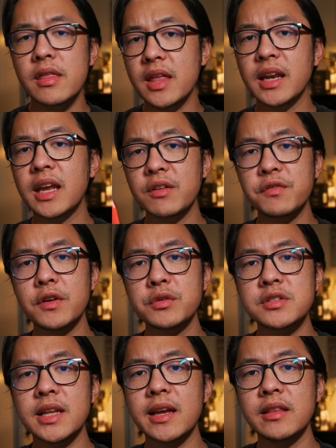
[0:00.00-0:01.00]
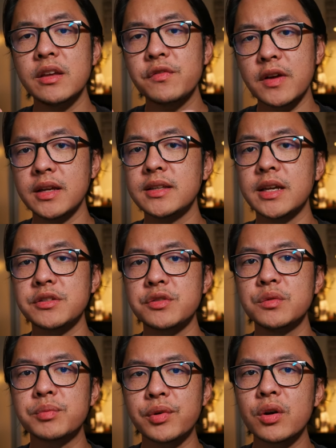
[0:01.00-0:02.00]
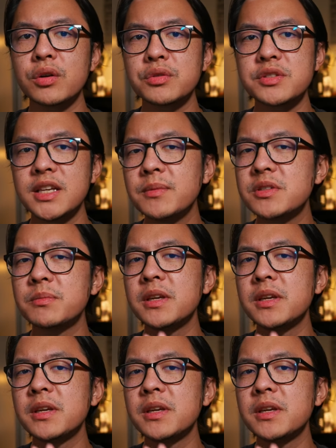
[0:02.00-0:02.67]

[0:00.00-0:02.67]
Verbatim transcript: Then again, phones like the Find X2 Pro seem to